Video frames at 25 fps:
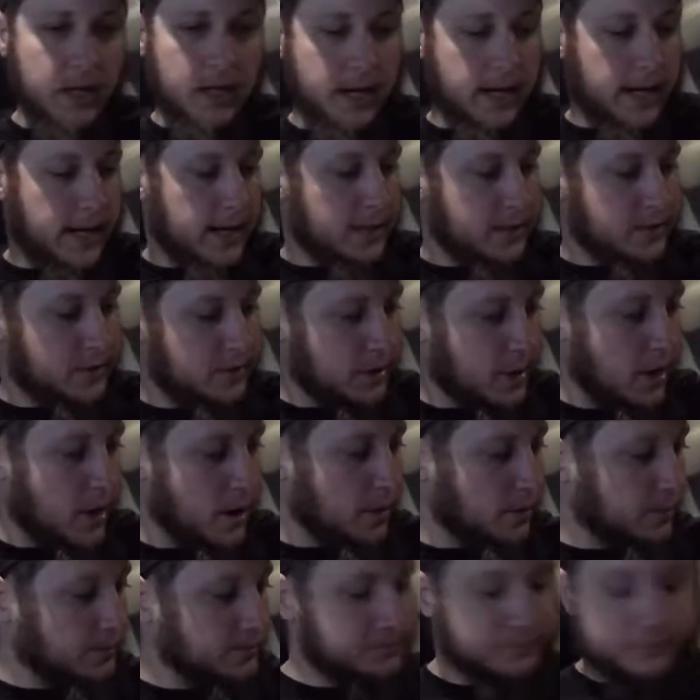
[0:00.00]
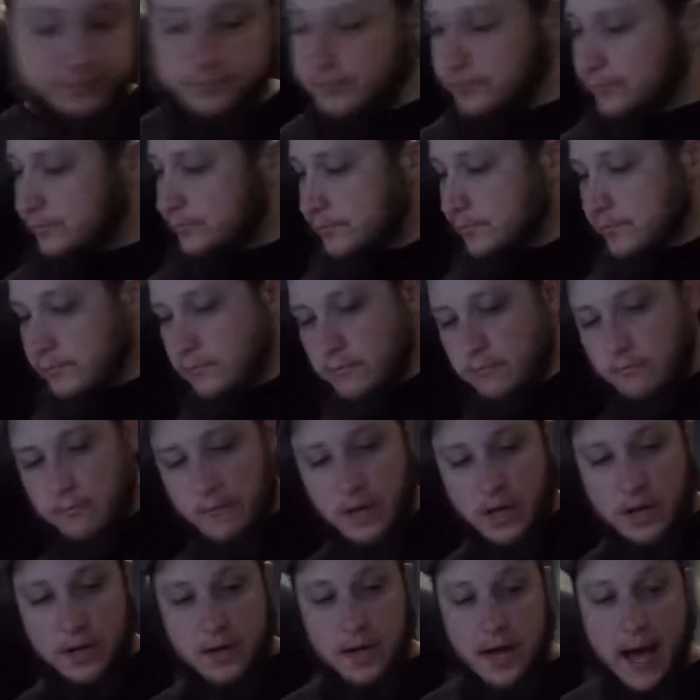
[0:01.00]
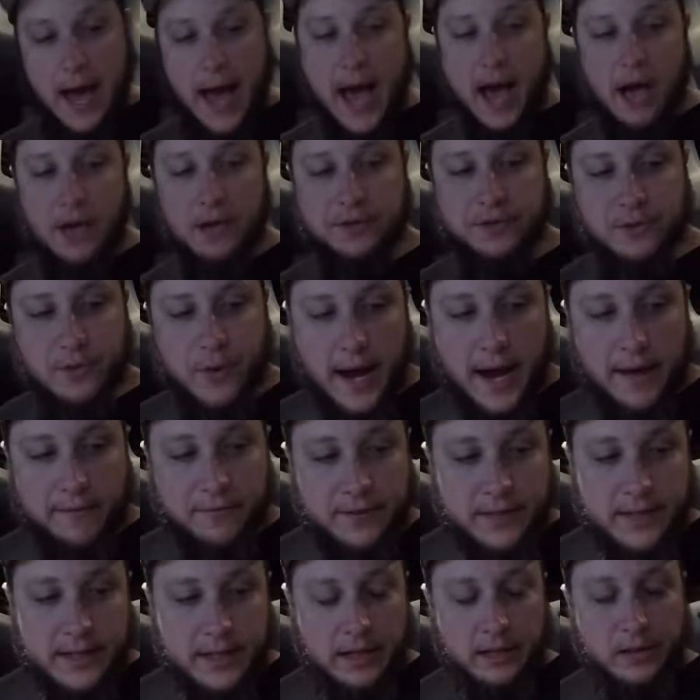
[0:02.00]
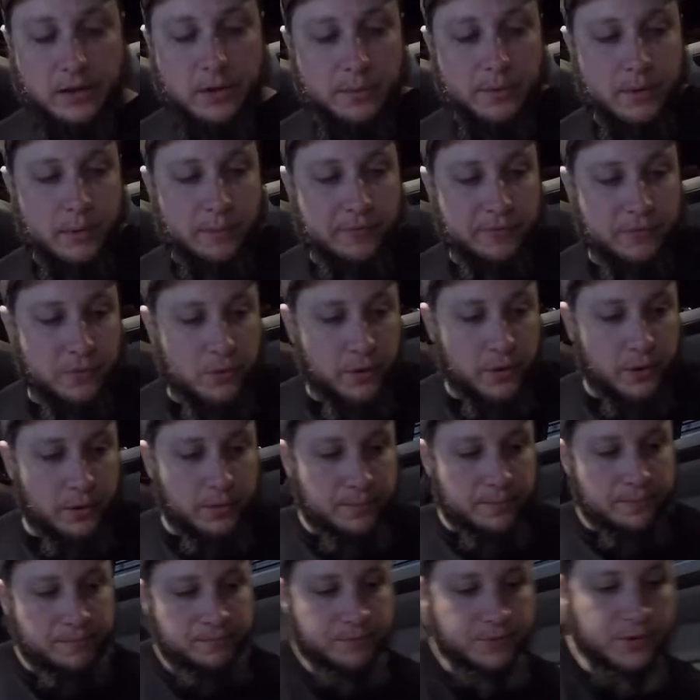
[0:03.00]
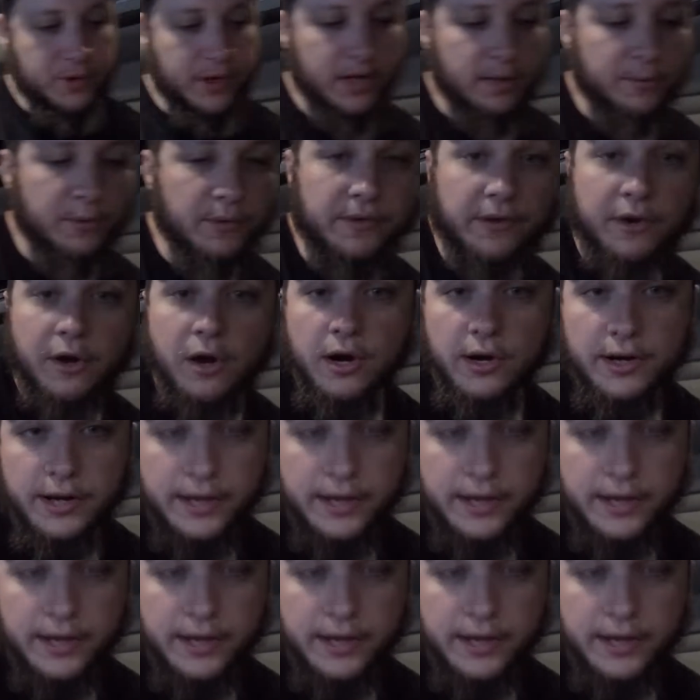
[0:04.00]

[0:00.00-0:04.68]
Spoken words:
right, so I also have to get aluminum foil, so I gotta move the dog